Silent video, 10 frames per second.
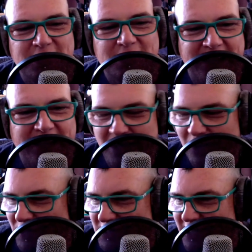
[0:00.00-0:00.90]
And
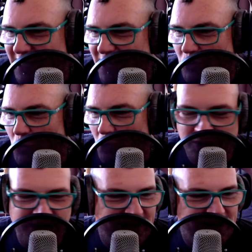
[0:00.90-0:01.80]
once again, the
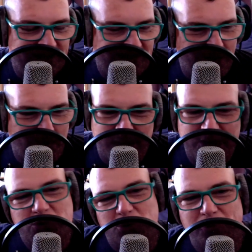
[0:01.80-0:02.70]
world is a
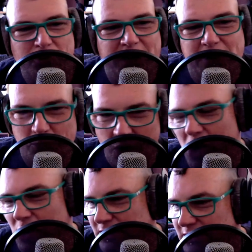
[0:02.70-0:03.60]
mixture of right and wrong.